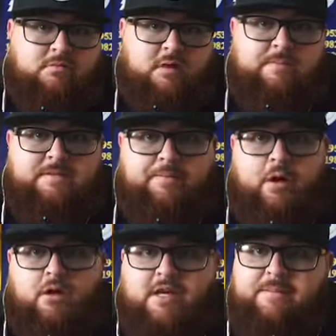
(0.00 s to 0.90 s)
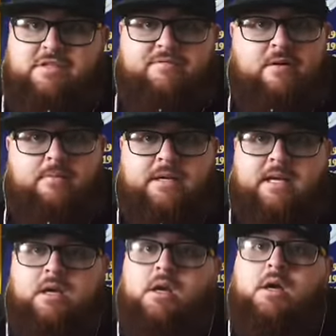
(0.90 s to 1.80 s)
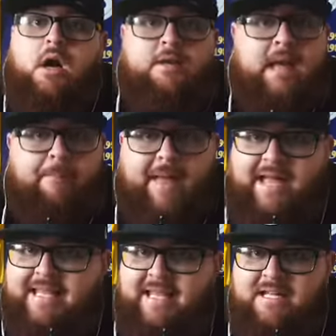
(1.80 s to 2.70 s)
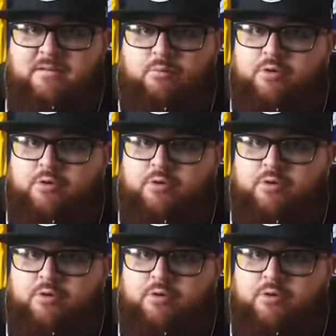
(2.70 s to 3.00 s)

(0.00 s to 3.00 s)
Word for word: up to par. Him and JaVale McGee on that back end when